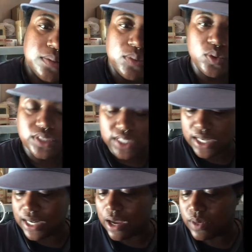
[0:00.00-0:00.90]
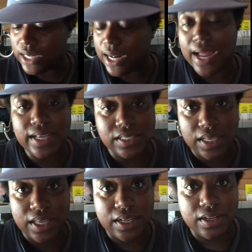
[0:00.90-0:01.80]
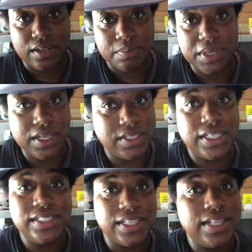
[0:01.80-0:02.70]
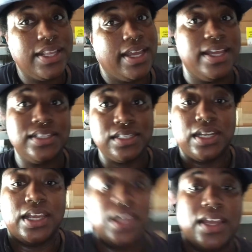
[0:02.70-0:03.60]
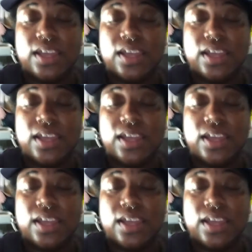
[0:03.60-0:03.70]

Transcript: the mostly cloudy lies again, because they said that yesterday.